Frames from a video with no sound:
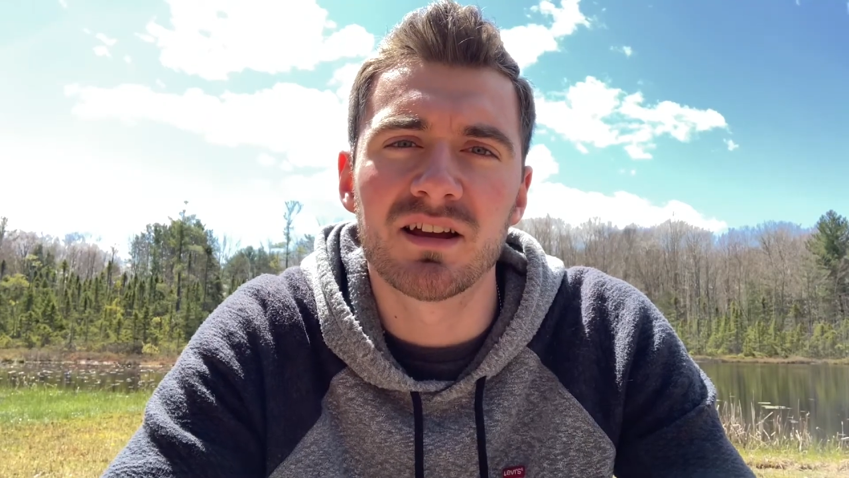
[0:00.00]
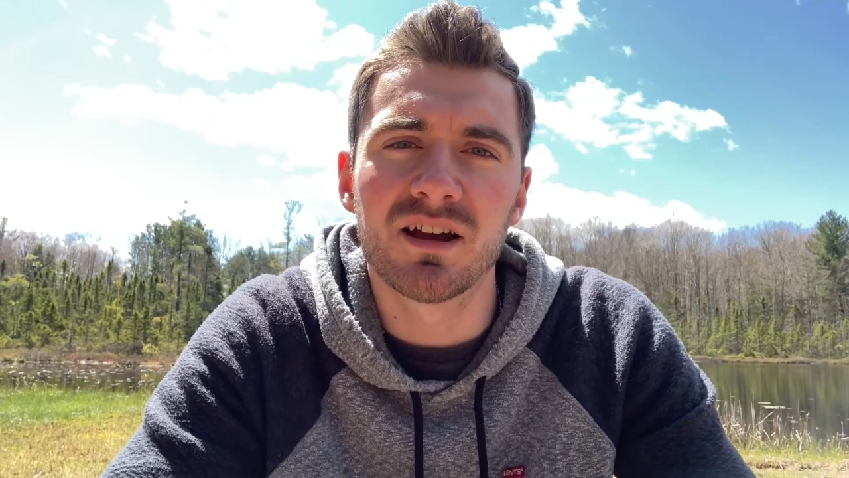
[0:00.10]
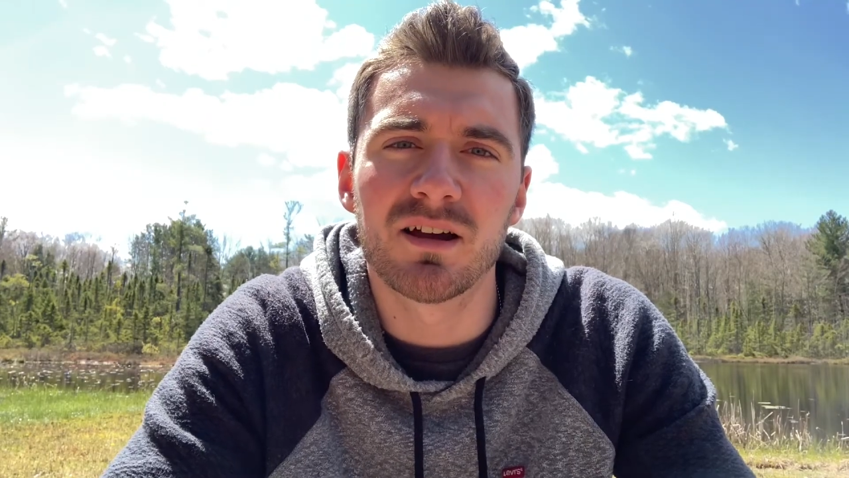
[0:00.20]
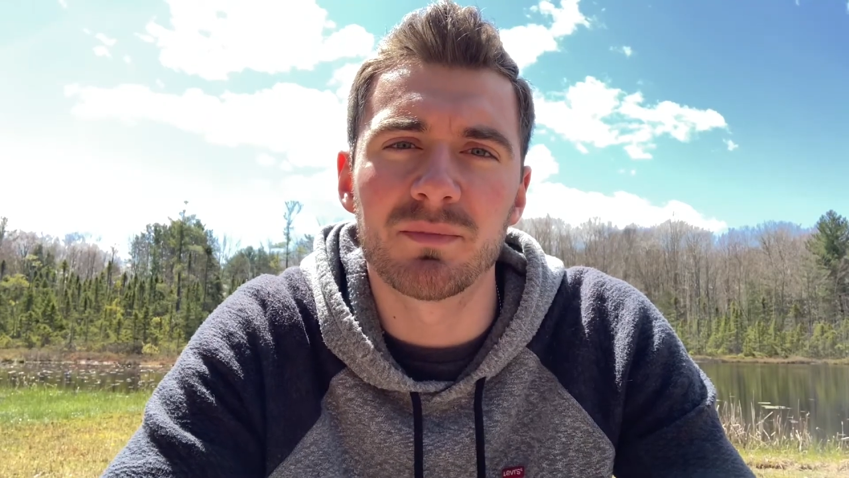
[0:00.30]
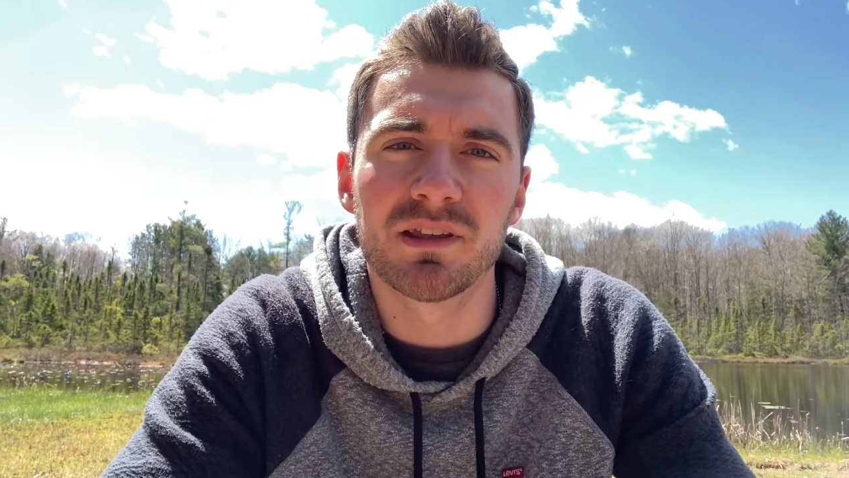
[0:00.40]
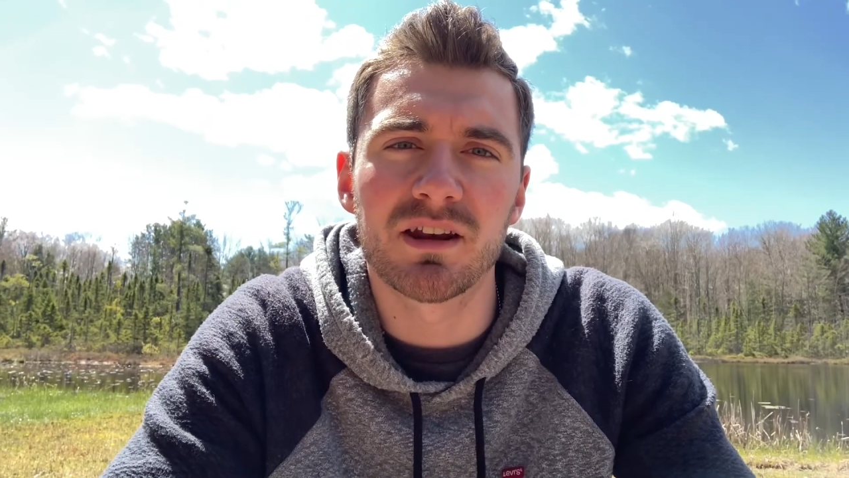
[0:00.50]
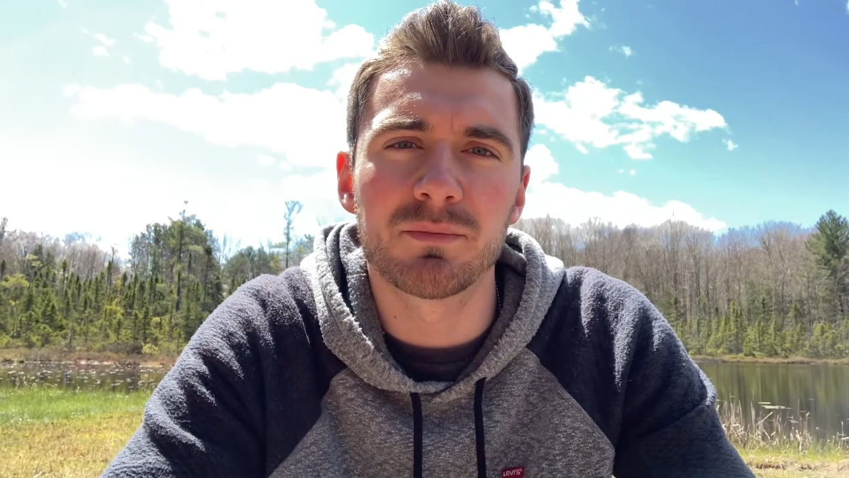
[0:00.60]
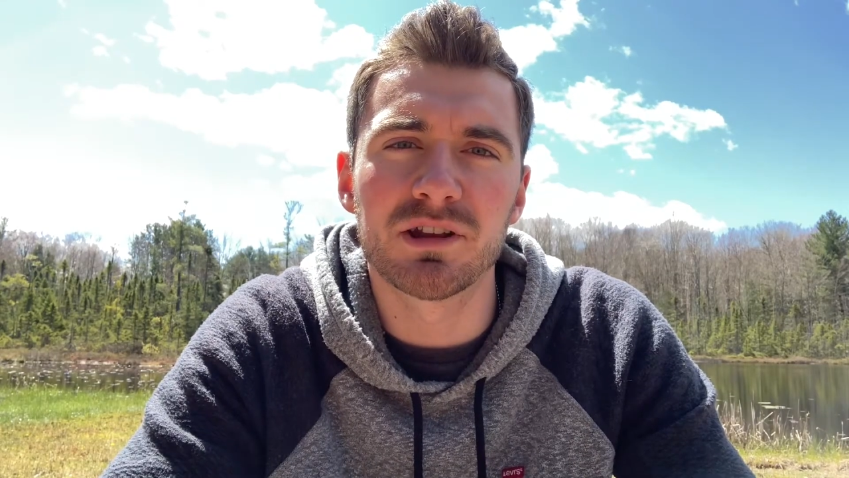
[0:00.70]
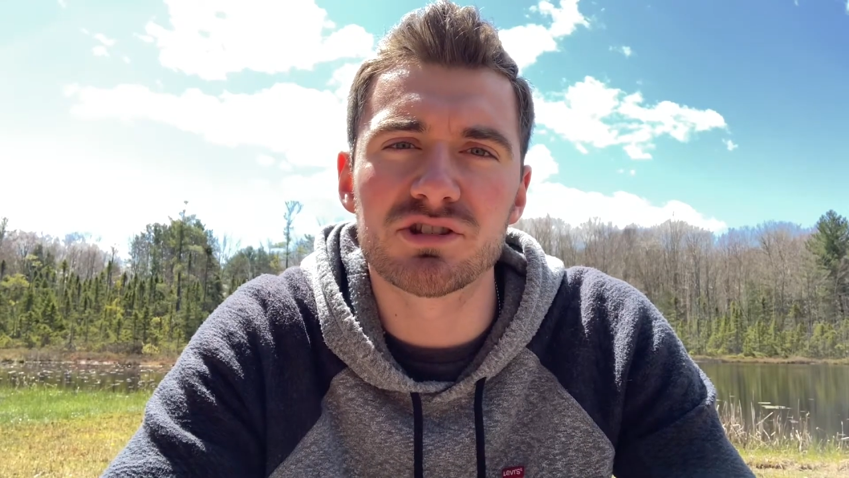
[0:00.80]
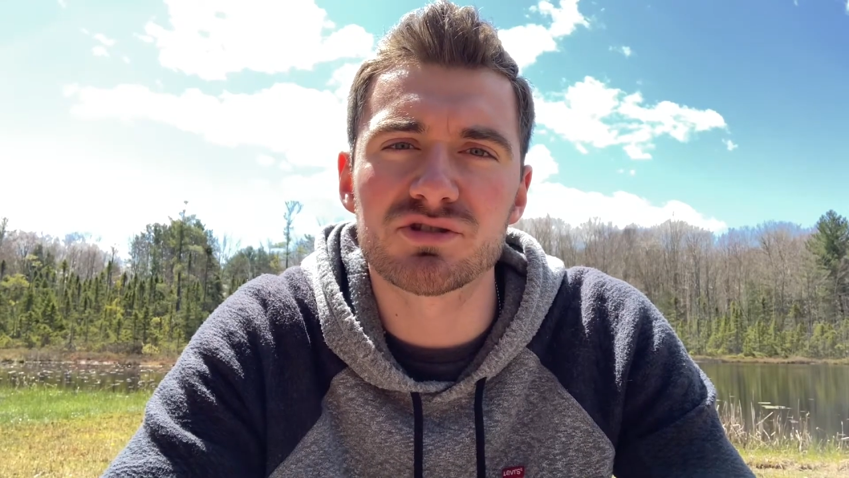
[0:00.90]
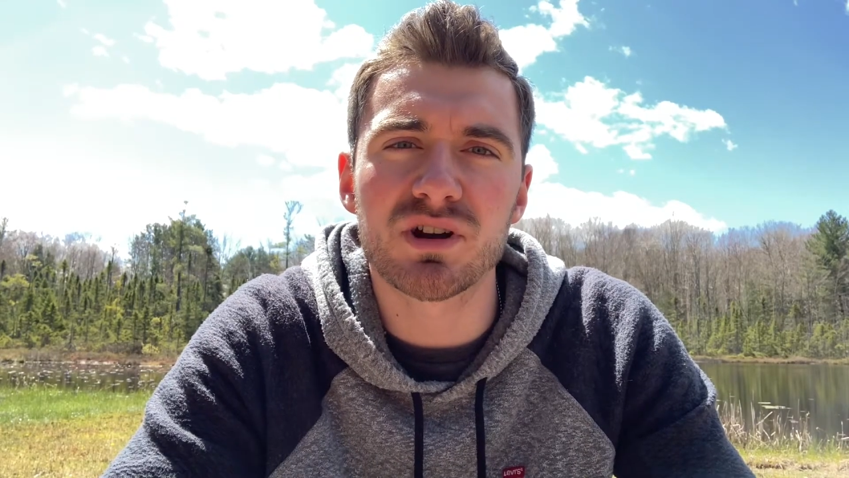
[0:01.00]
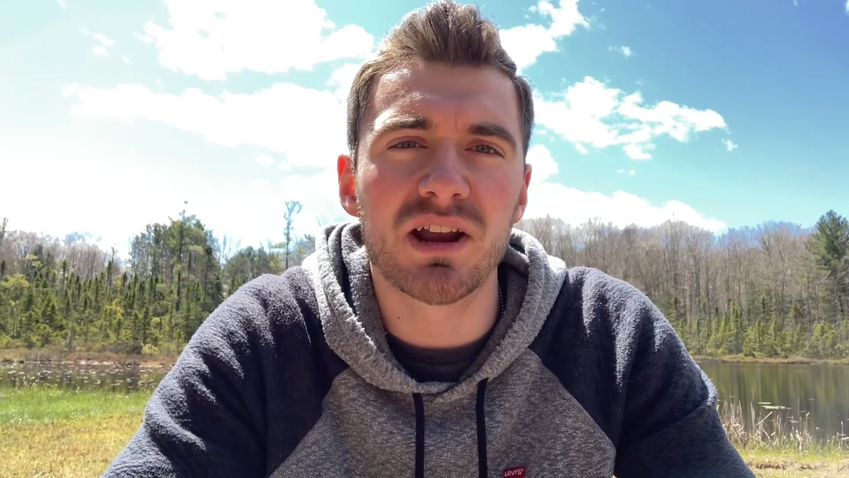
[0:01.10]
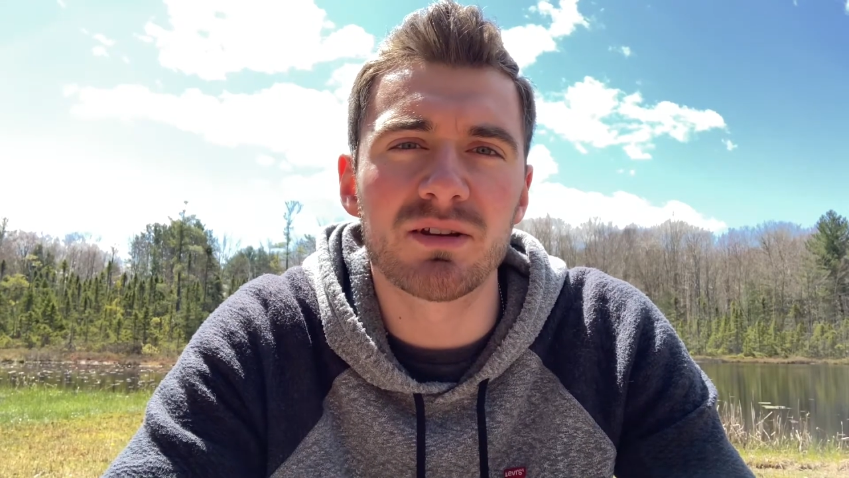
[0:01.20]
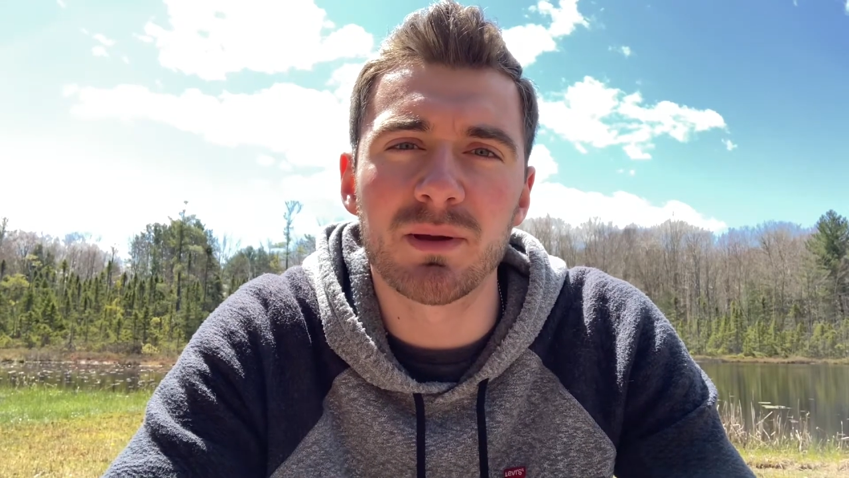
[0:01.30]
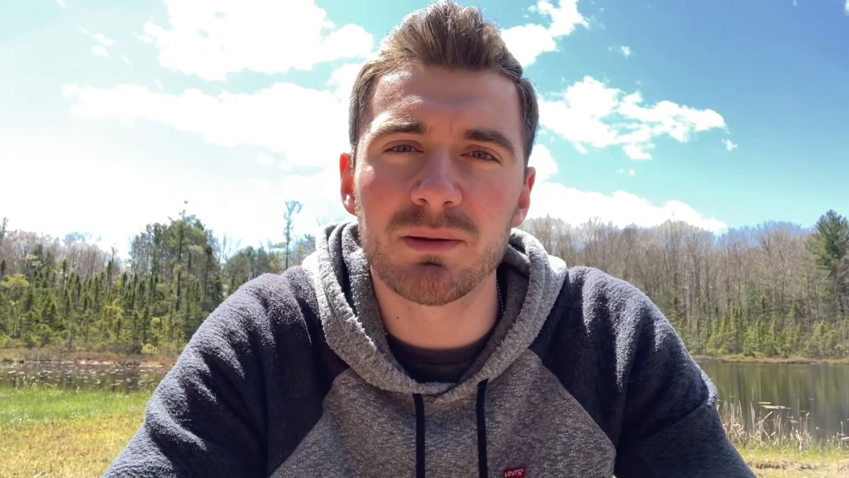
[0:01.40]
um, the enemy
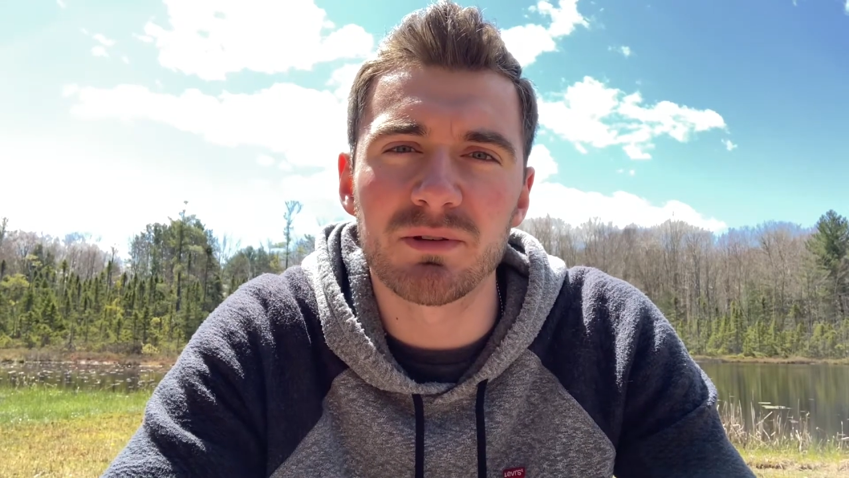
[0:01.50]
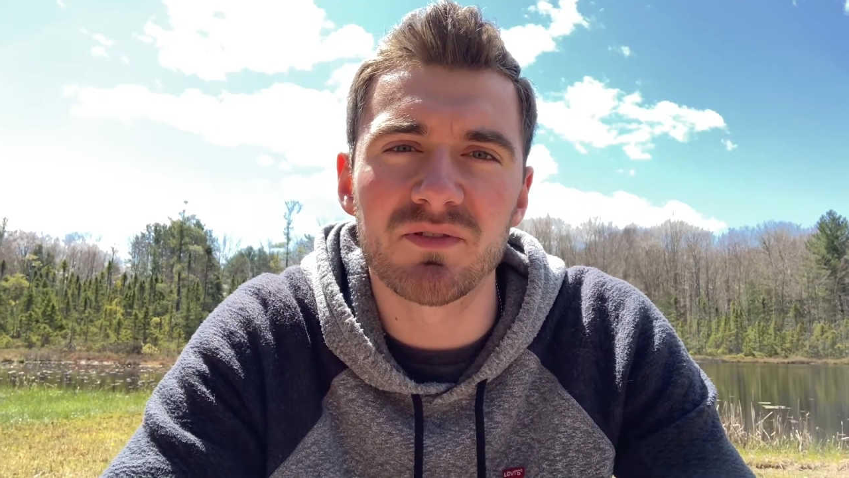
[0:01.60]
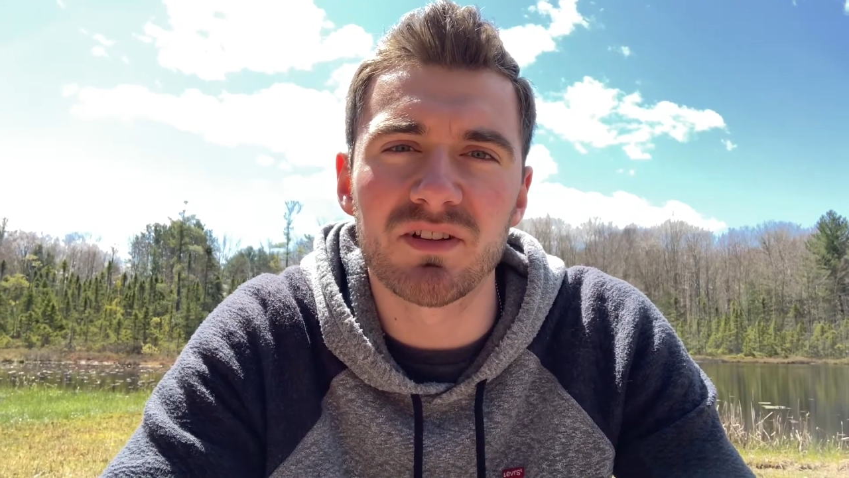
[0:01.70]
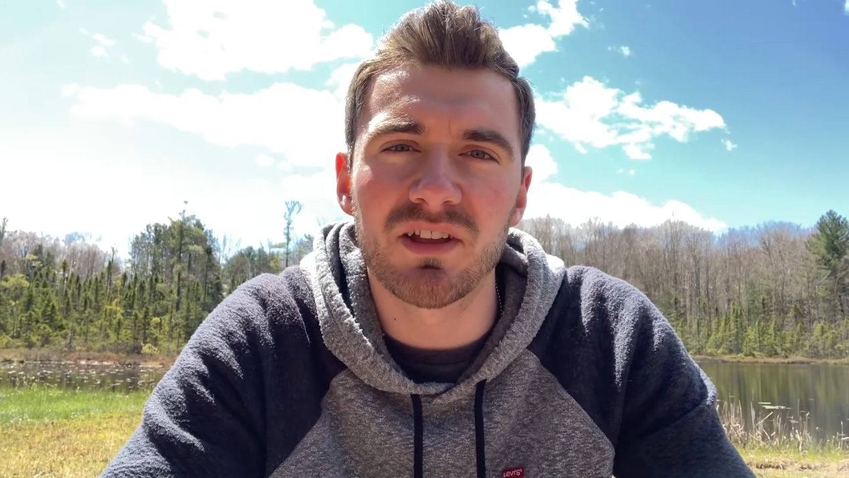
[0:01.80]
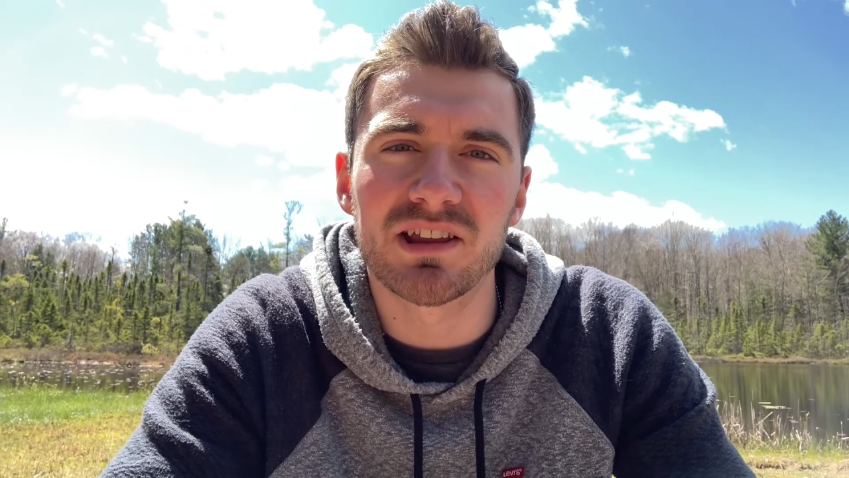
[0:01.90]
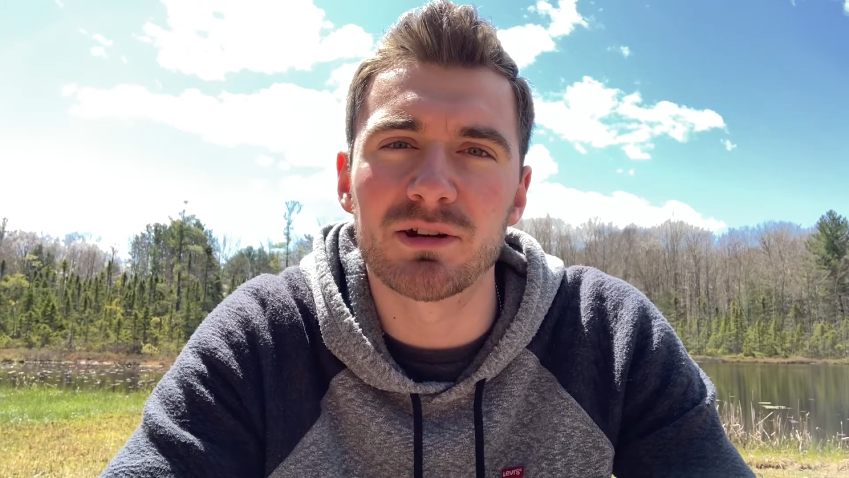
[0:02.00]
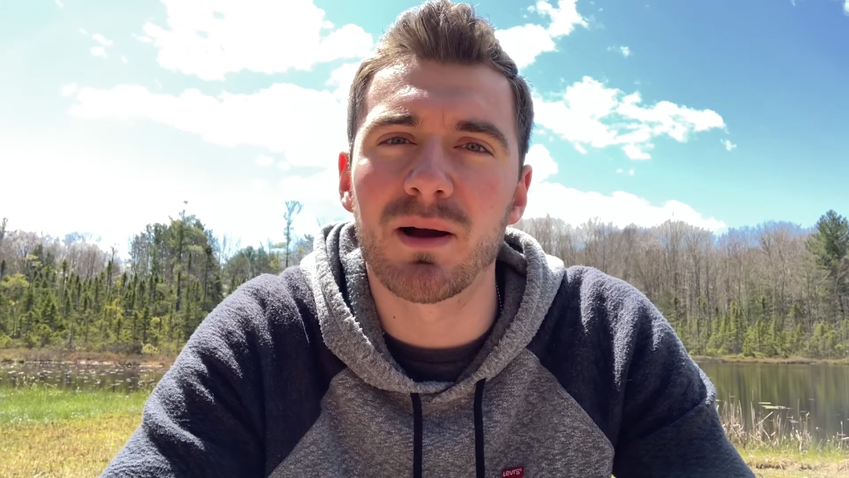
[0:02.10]
tried to make me feel like, you know,